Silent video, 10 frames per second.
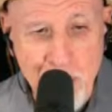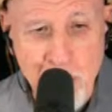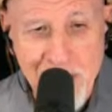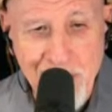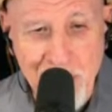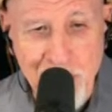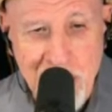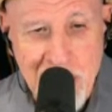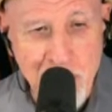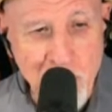as
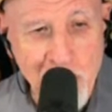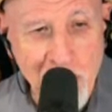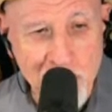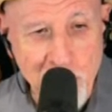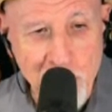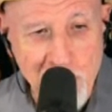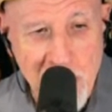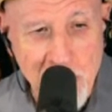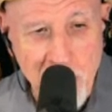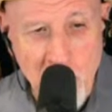previously he was only
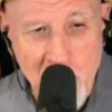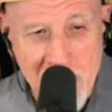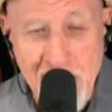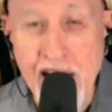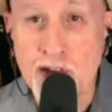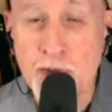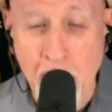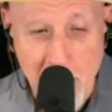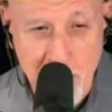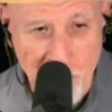associated with recording dance
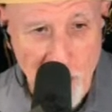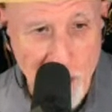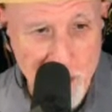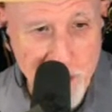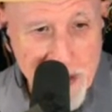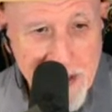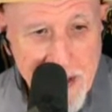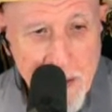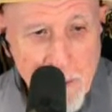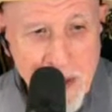pop songs.
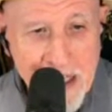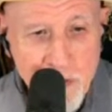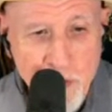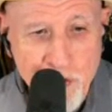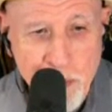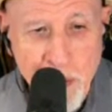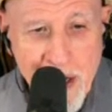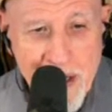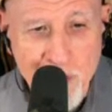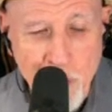Bettis was
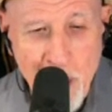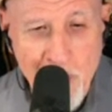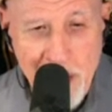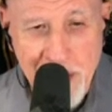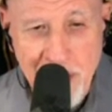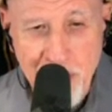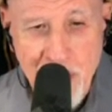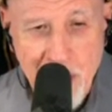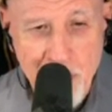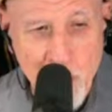surprised and went over to Lynn's
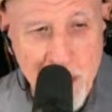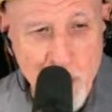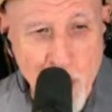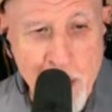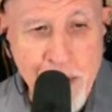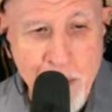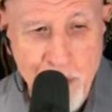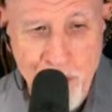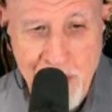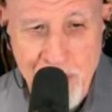house where he warmly
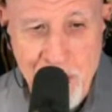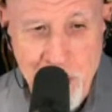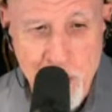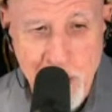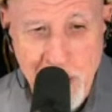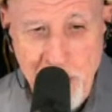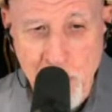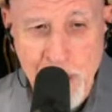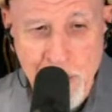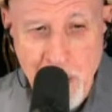received the
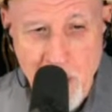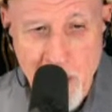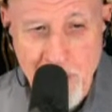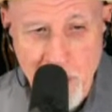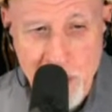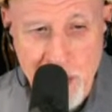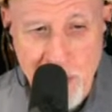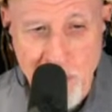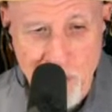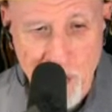newly recorded version
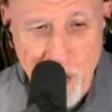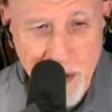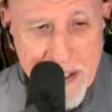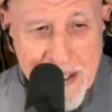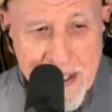of the song.